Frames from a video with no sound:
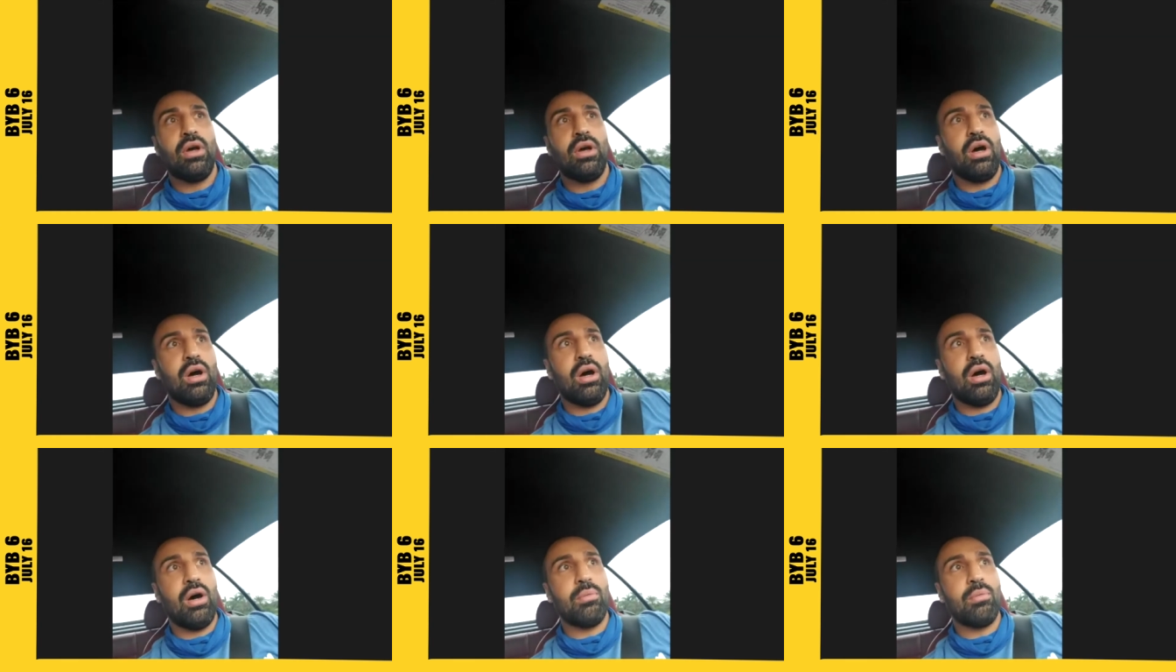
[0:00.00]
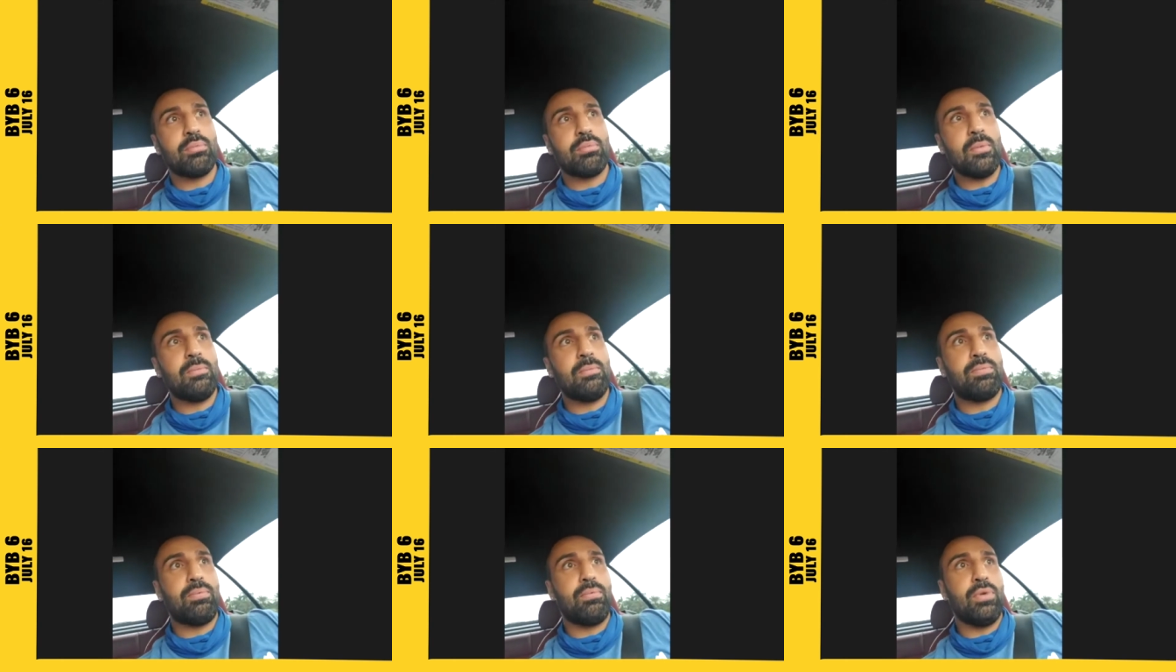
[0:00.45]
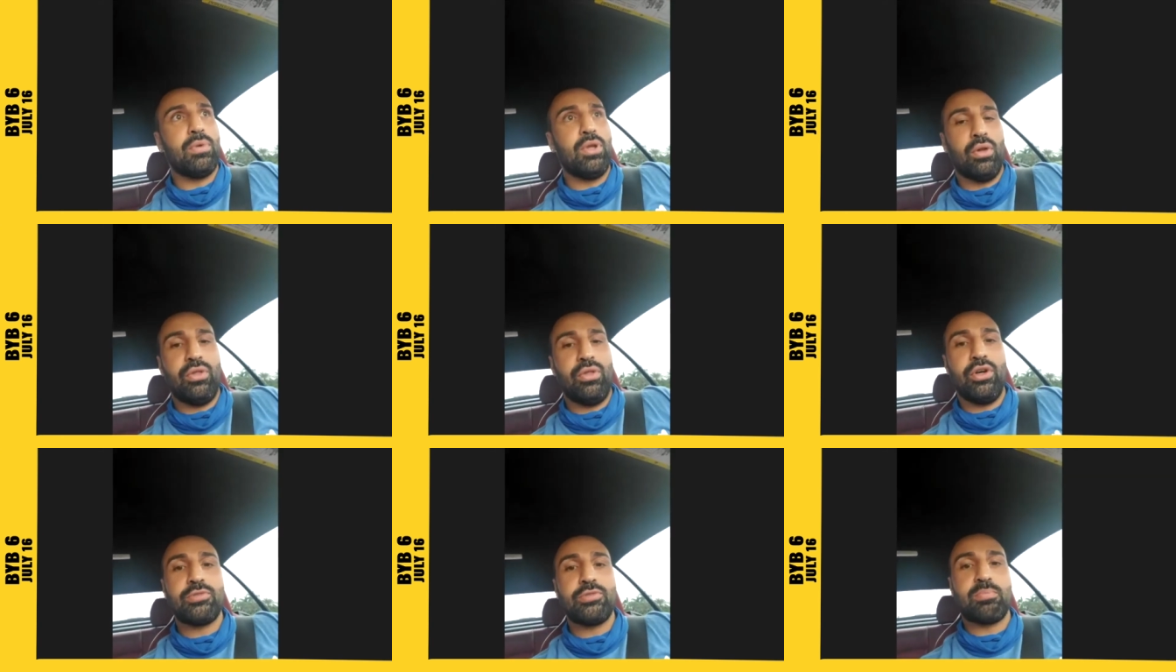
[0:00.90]
um, you know,
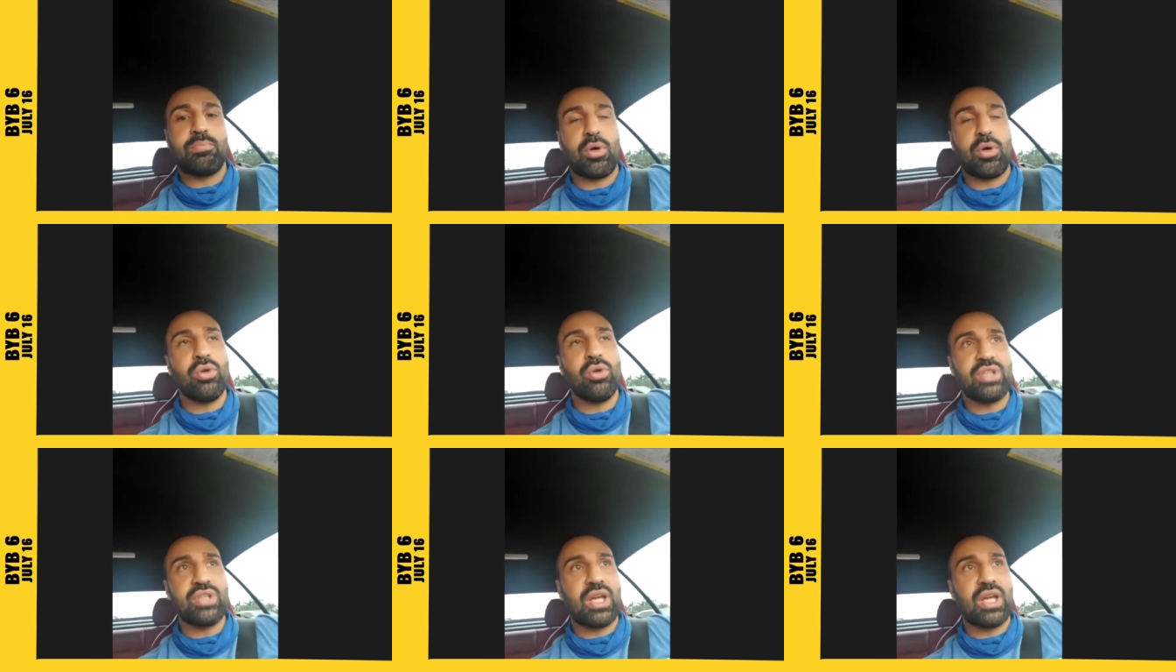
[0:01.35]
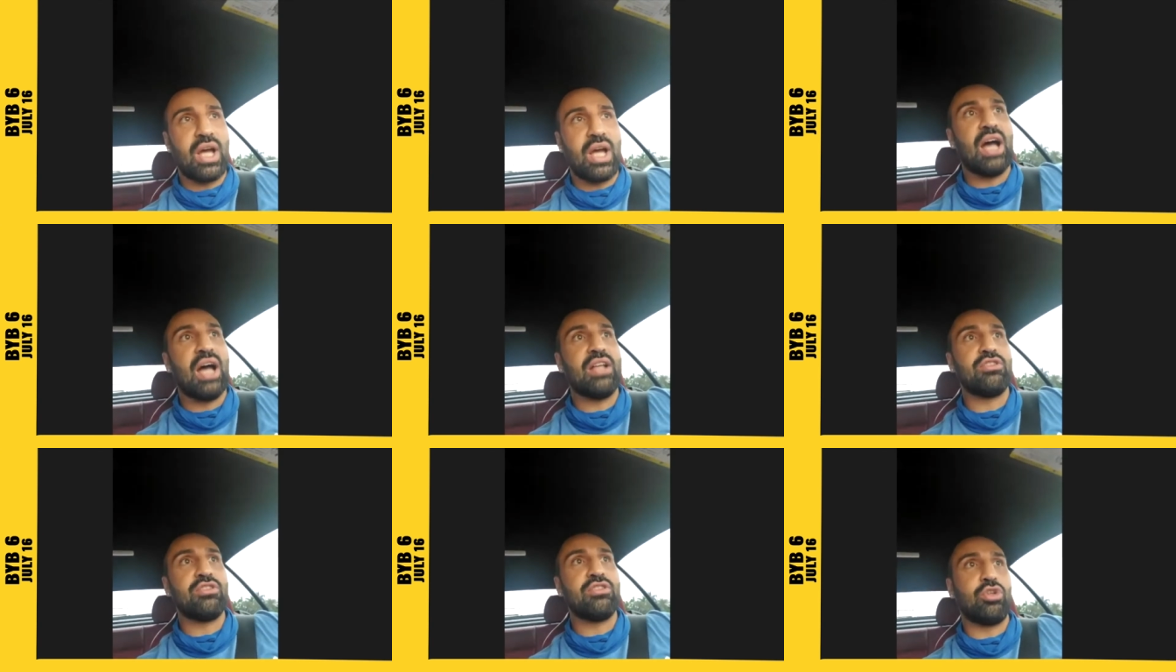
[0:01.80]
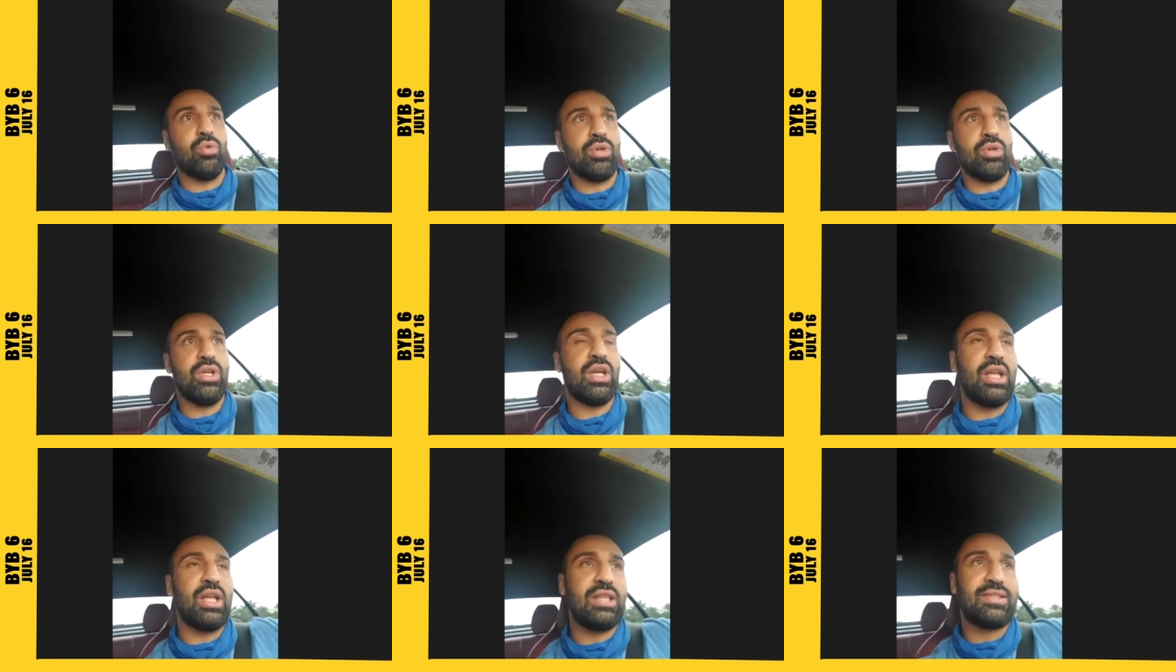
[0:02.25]
there's pros and cons to it.
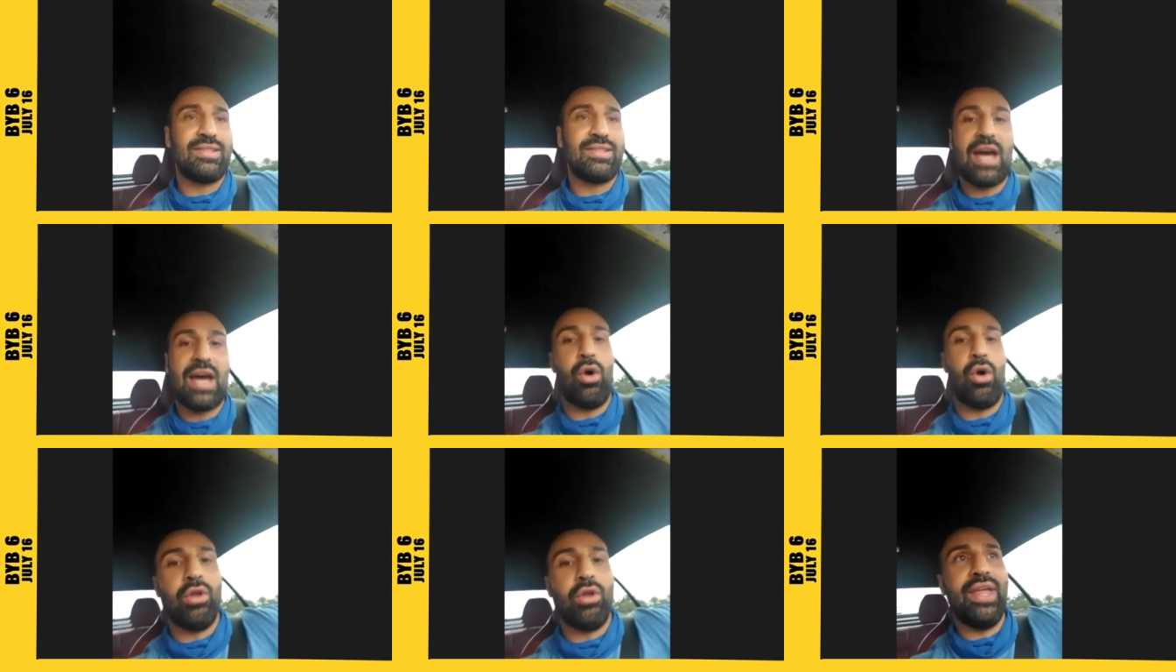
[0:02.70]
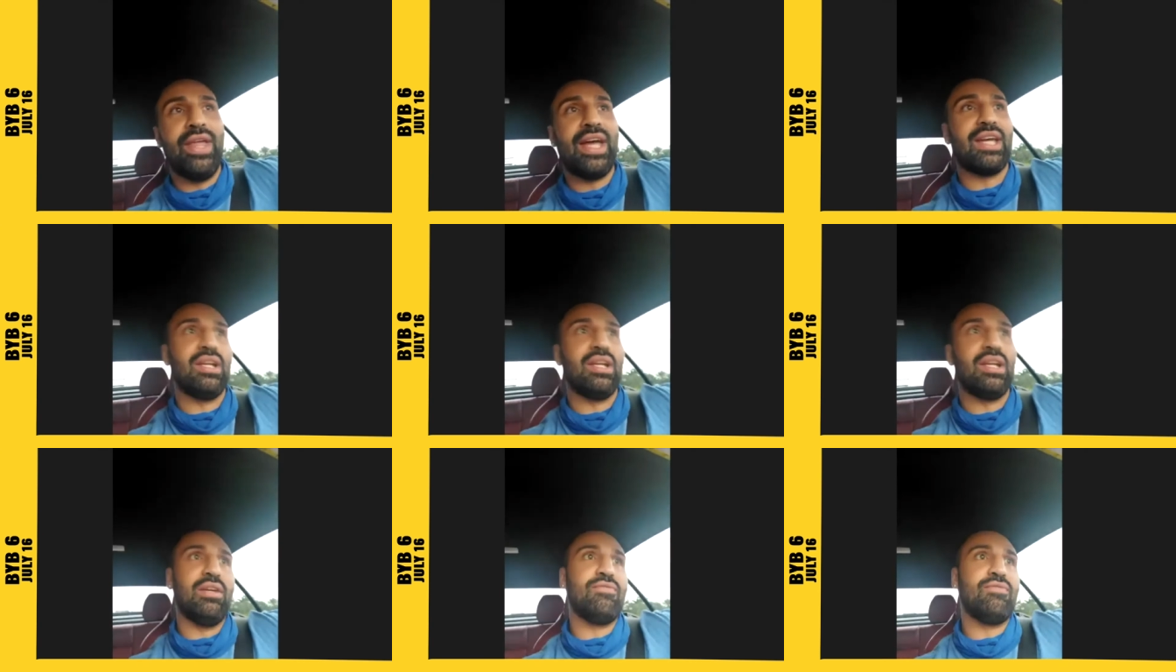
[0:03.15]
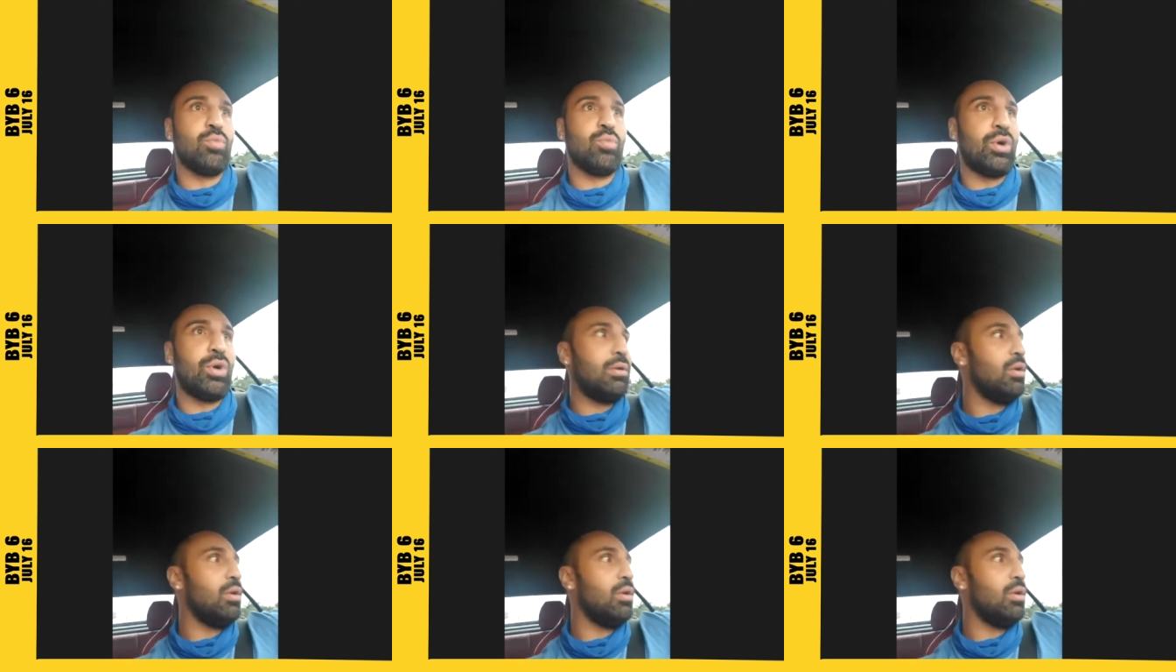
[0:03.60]
It's not all negative when